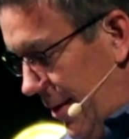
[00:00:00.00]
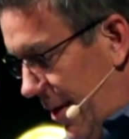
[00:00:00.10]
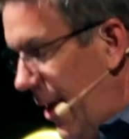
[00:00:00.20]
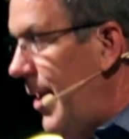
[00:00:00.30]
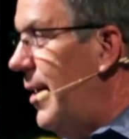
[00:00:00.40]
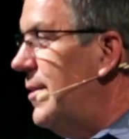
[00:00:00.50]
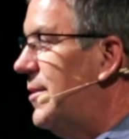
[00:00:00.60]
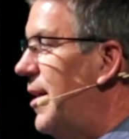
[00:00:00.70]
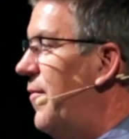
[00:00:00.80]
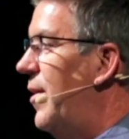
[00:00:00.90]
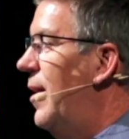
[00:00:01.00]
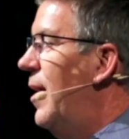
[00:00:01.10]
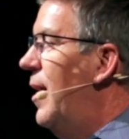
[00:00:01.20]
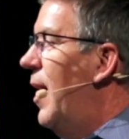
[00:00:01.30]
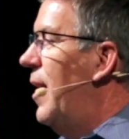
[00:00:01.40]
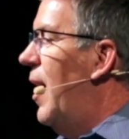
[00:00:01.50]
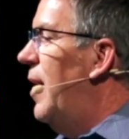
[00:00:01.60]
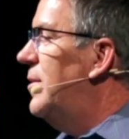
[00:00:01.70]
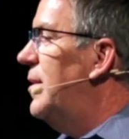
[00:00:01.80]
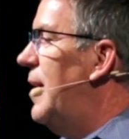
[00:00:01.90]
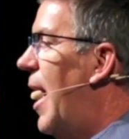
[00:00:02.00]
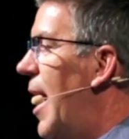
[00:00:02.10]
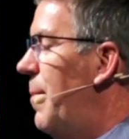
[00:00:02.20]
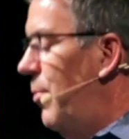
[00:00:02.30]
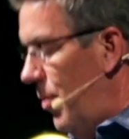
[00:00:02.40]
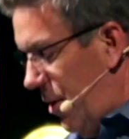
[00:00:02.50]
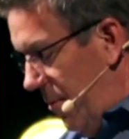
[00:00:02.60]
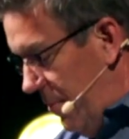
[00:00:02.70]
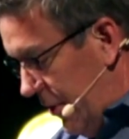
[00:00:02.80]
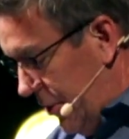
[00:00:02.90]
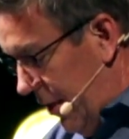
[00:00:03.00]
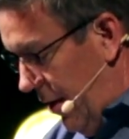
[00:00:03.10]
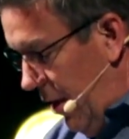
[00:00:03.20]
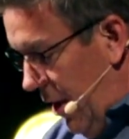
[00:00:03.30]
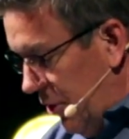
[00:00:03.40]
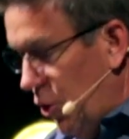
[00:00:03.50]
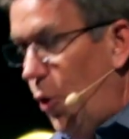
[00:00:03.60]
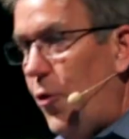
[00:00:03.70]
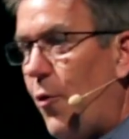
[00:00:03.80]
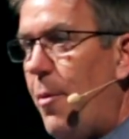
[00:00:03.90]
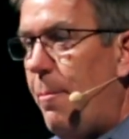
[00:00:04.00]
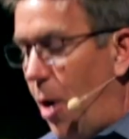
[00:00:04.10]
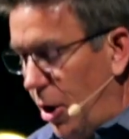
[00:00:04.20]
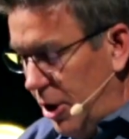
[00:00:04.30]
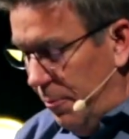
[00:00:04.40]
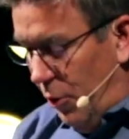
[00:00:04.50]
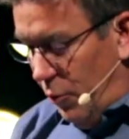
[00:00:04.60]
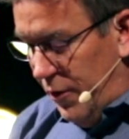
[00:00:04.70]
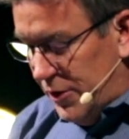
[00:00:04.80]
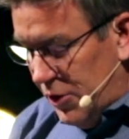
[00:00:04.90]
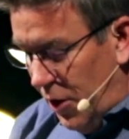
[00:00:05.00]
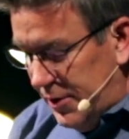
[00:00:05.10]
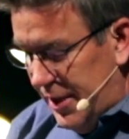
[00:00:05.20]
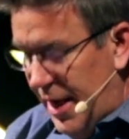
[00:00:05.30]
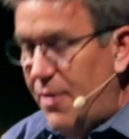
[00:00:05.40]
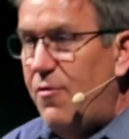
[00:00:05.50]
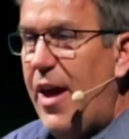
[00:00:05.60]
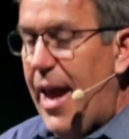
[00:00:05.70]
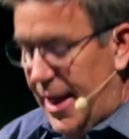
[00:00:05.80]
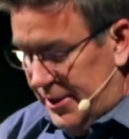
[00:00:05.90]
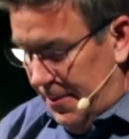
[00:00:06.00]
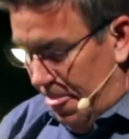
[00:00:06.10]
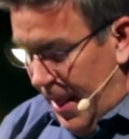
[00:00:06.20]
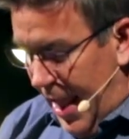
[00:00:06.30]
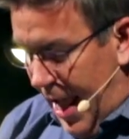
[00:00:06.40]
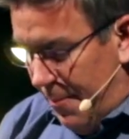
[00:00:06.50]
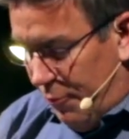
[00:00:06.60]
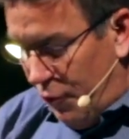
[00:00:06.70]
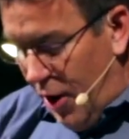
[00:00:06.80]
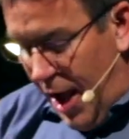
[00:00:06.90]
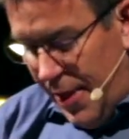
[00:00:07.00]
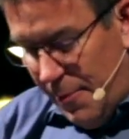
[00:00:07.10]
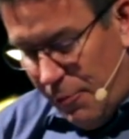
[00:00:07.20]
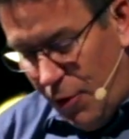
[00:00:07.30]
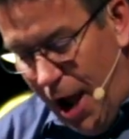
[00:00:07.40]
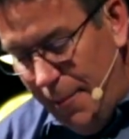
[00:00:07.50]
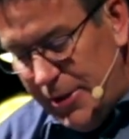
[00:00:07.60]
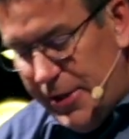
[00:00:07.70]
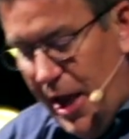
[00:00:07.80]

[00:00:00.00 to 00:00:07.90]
Gideon is given an undeniable commission, told the remarkable results in advance, and the promise, the